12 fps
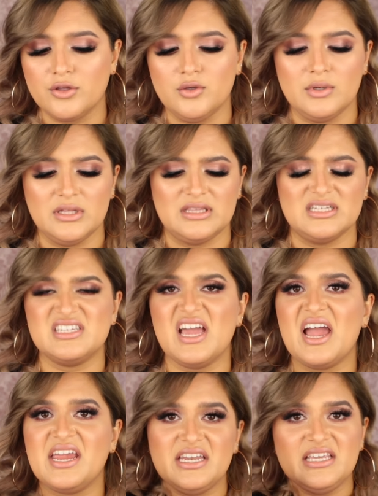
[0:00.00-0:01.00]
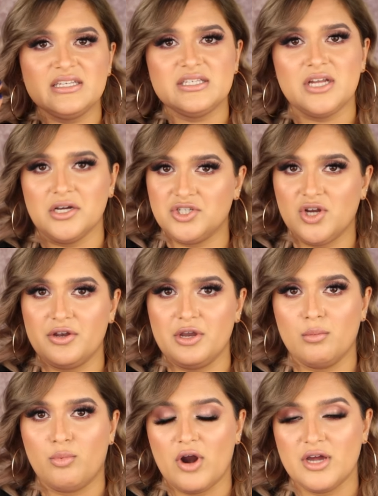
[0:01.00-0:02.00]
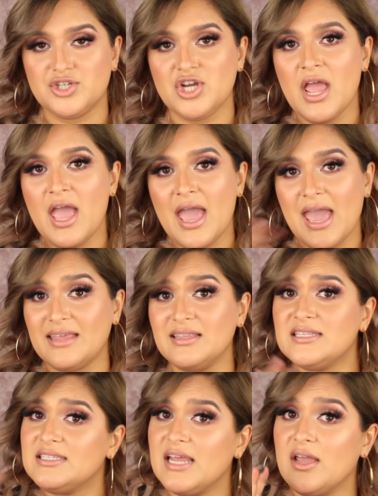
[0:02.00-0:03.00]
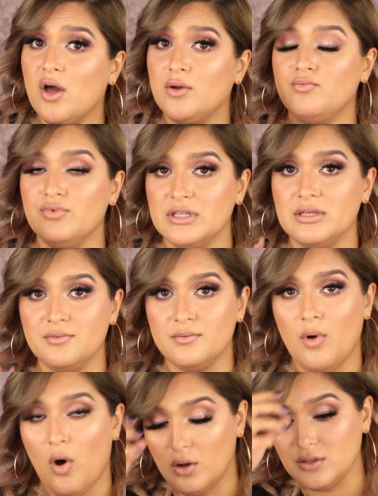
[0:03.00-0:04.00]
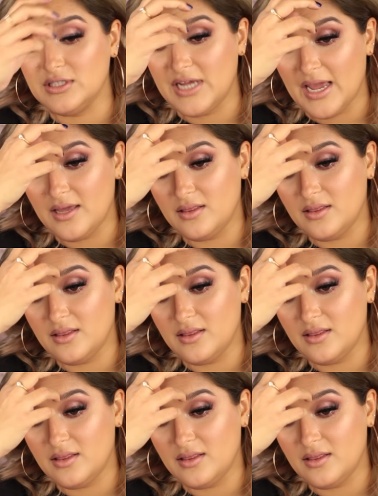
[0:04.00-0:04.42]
You need the tiniest touch on your brush and they stay on really all day.